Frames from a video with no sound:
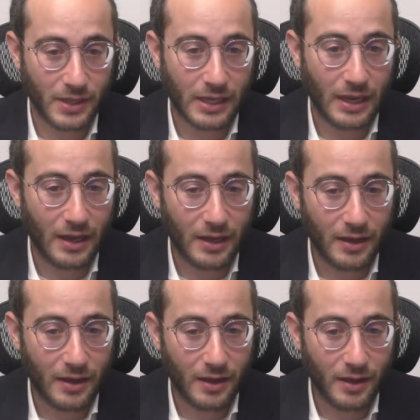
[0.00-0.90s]
like
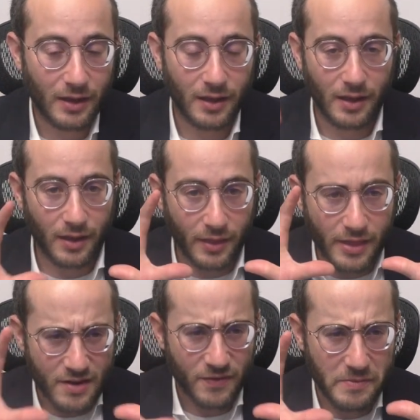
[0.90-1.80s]

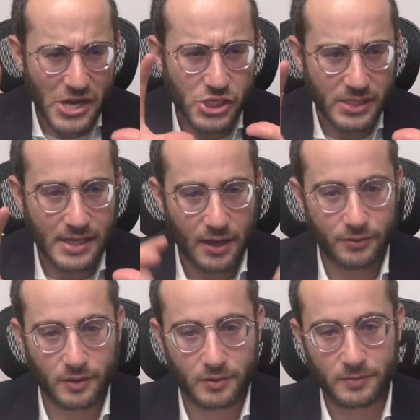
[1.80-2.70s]
the information is
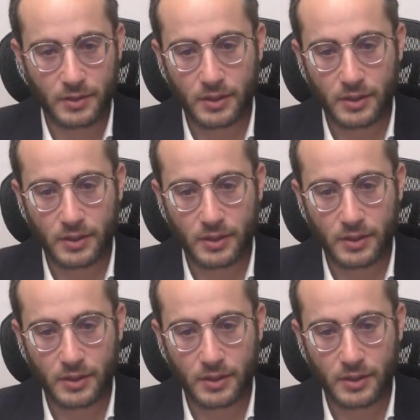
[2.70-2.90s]
out there.